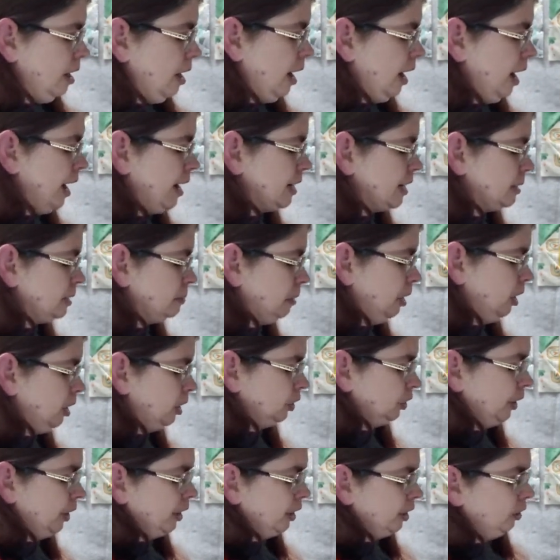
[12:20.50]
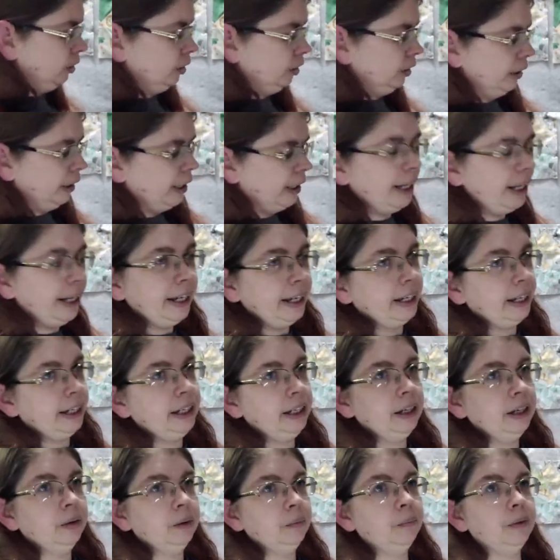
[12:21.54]
our small triangle E,
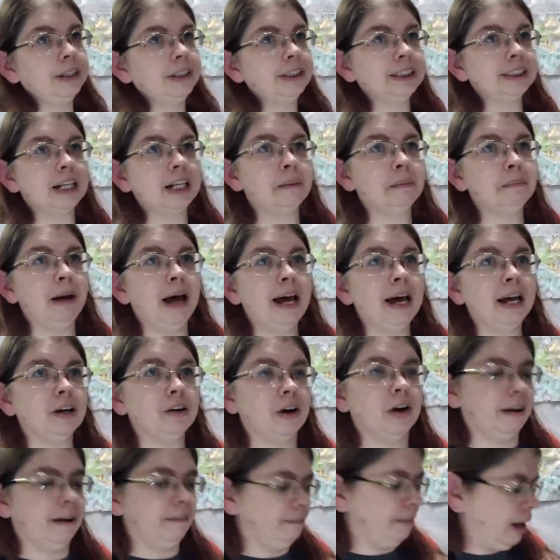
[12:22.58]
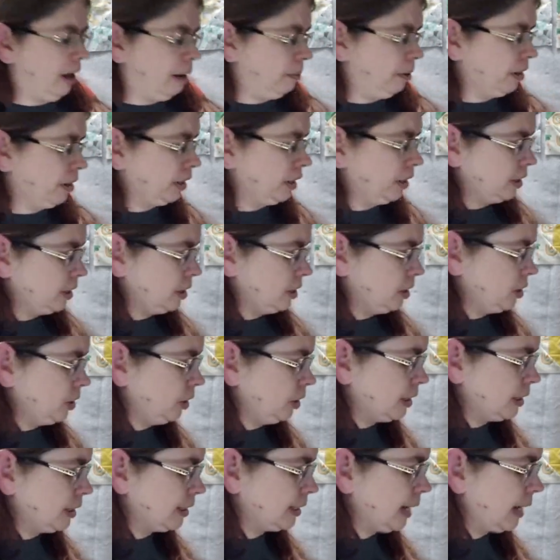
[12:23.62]
which is our background fabric, to
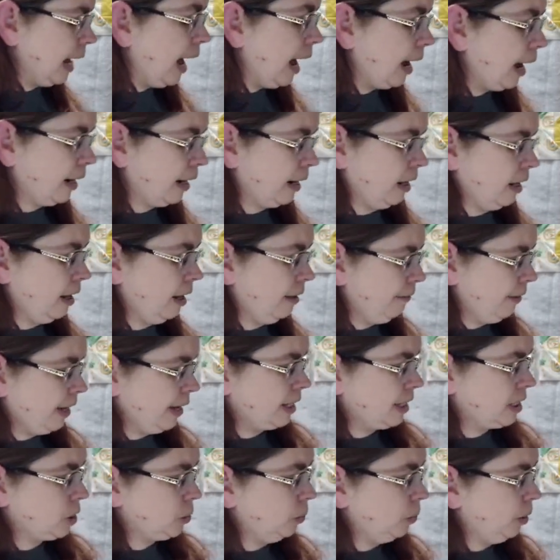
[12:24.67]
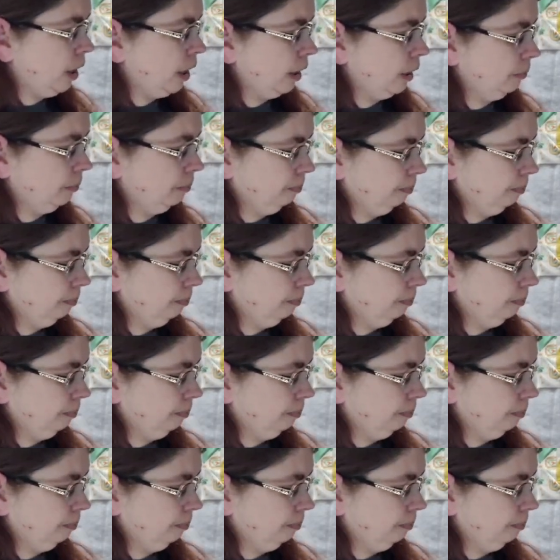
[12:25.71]
the side of each one.